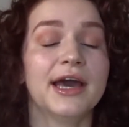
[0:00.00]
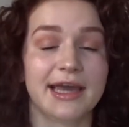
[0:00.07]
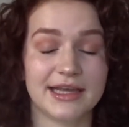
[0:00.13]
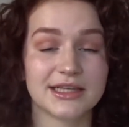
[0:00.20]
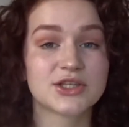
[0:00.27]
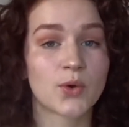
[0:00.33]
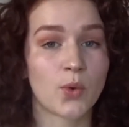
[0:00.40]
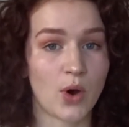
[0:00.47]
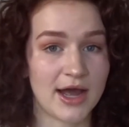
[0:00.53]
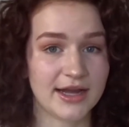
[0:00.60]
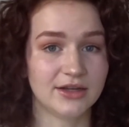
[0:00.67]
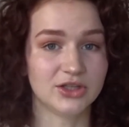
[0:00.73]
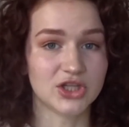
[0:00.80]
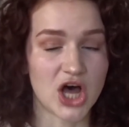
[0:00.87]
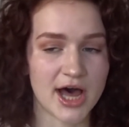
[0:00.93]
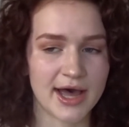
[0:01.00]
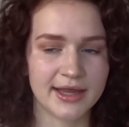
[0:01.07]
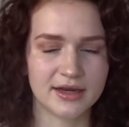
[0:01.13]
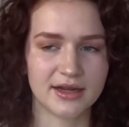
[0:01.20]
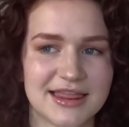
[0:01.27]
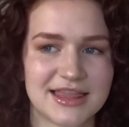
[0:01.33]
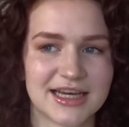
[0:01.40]
it's quite a
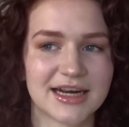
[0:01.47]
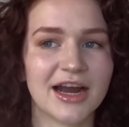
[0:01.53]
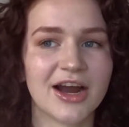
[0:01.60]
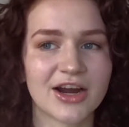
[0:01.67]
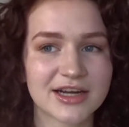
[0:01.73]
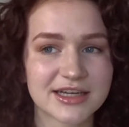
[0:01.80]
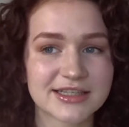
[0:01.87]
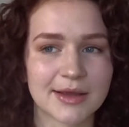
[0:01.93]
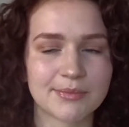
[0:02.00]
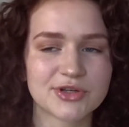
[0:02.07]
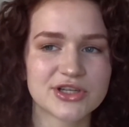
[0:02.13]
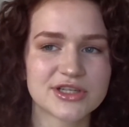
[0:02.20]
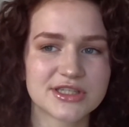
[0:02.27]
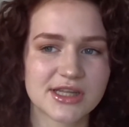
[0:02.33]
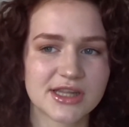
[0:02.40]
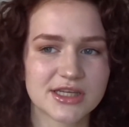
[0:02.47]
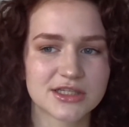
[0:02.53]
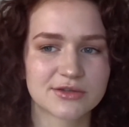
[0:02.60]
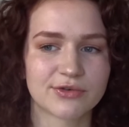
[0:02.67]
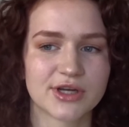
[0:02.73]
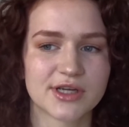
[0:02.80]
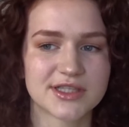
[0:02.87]
lot. There are exceptions to
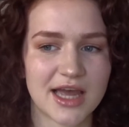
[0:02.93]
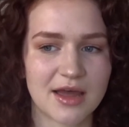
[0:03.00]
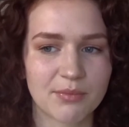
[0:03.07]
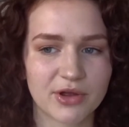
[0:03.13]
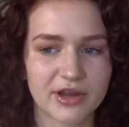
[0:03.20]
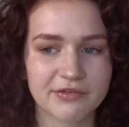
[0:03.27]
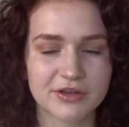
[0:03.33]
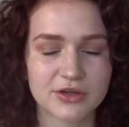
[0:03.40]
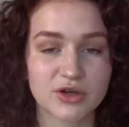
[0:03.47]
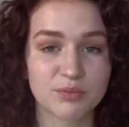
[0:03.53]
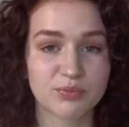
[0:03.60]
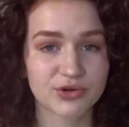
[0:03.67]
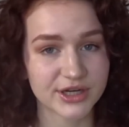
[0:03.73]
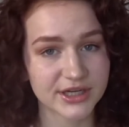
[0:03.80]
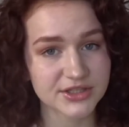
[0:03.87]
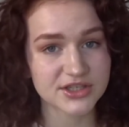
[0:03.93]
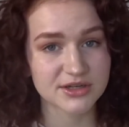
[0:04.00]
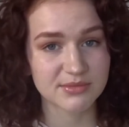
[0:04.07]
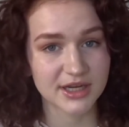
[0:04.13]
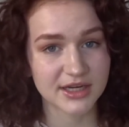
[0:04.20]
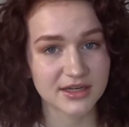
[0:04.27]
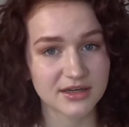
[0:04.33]
this, for example, if you do
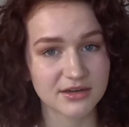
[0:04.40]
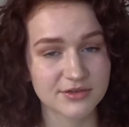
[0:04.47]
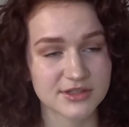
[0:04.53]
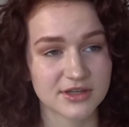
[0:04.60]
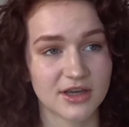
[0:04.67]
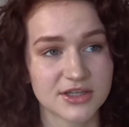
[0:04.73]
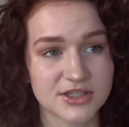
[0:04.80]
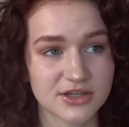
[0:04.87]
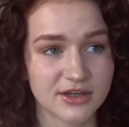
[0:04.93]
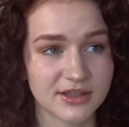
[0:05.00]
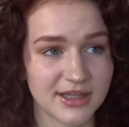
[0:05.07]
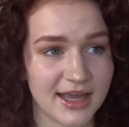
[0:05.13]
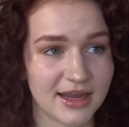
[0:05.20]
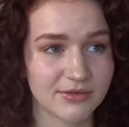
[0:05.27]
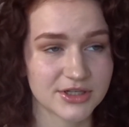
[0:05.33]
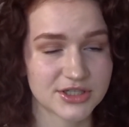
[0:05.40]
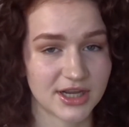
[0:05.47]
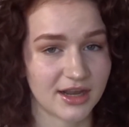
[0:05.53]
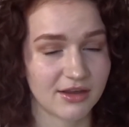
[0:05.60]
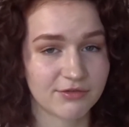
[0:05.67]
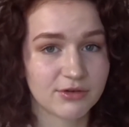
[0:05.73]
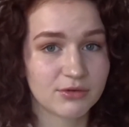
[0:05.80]
pre-intermediate of a certain language,
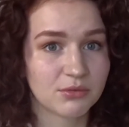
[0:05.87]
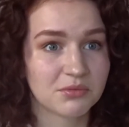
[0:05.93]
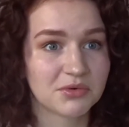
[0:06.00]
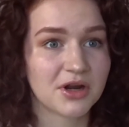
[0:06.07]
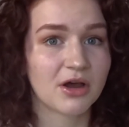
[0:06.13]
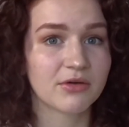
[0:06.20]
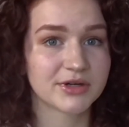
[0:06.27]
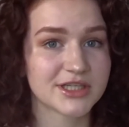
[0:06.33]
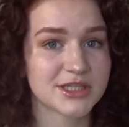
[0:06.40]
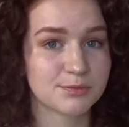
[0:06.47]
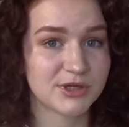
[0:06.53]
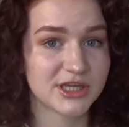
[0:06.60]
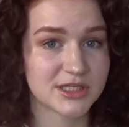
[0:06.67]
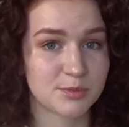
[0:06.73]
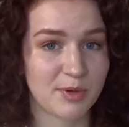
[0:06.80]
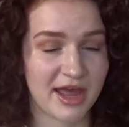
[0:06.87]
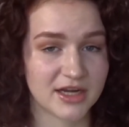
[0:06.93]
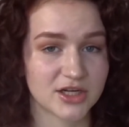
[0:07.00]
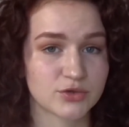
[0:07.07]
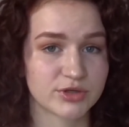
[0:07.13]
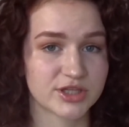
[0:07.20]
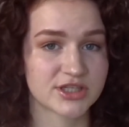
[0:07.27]
like if you would already speak
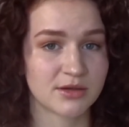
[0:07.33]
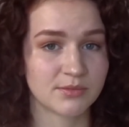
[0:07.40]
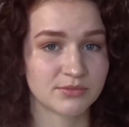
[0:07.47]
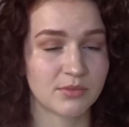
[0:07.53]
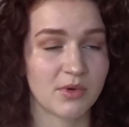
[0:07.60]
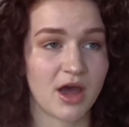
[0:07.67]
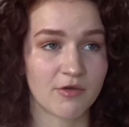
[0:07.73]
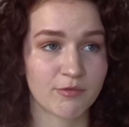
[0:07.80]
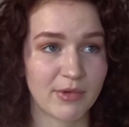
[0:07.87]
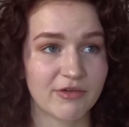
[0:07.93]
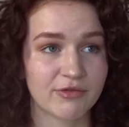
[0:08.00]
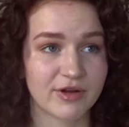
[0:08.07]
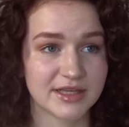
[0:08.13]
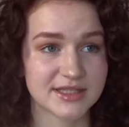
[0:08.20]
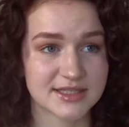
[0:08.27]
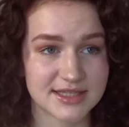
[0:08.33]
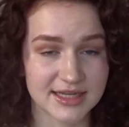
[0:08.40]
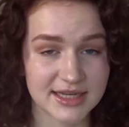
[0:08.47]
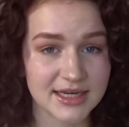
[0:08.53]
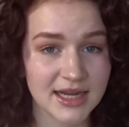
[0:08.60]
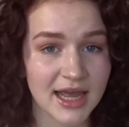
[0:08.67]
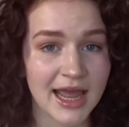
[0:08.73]
Spanish, which some of my friends
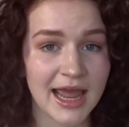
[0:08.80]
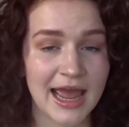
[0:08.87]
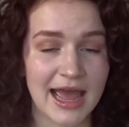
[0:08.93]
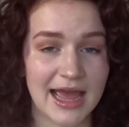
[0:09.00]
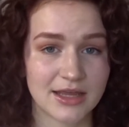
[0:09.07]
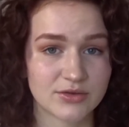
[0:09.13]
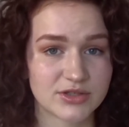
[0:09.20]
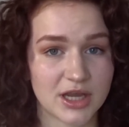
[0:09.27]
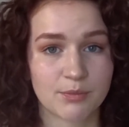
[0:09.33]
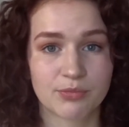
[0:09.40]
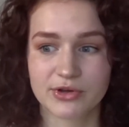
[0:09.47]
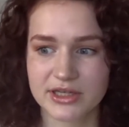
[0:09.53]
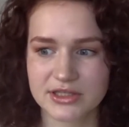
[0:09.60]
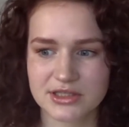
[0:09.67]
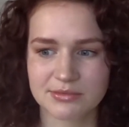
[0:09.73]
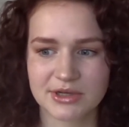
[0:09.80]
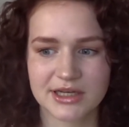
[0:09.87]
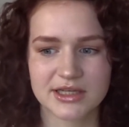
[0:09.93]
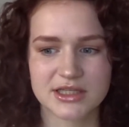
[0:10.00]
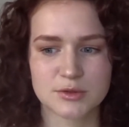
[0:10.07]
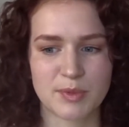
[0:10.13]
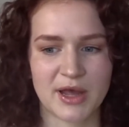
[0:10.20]
did, and you take
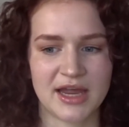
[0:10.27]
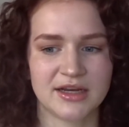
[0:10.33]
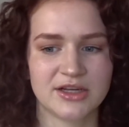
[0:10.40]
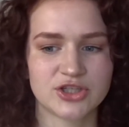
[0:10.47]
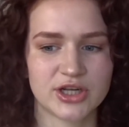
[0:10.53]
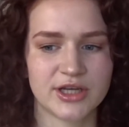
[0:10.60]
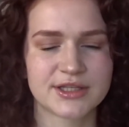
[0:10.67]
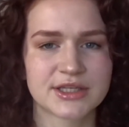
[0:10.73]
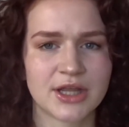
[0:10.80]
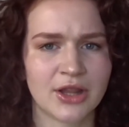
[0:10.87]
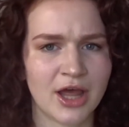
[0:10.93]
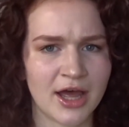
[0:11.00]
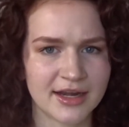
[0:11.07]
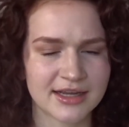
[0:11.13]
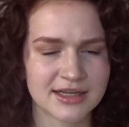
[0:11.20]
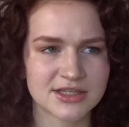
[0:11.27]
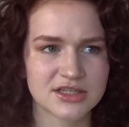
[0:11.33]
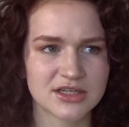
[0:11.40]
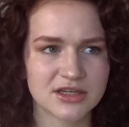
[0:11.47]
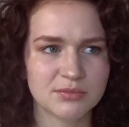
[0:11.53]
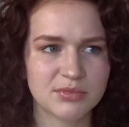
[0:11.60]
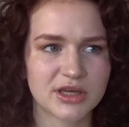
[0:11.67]
pre-intermediate Spanish, it's a lot
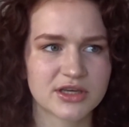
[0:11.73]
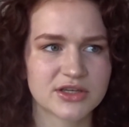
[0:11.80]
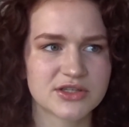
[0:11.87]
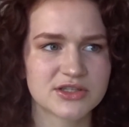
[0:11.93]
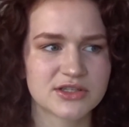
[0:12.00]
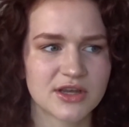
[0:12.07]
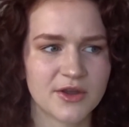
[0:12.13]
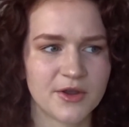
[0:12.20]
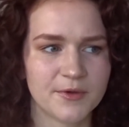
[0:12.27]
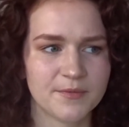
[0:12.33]
easier because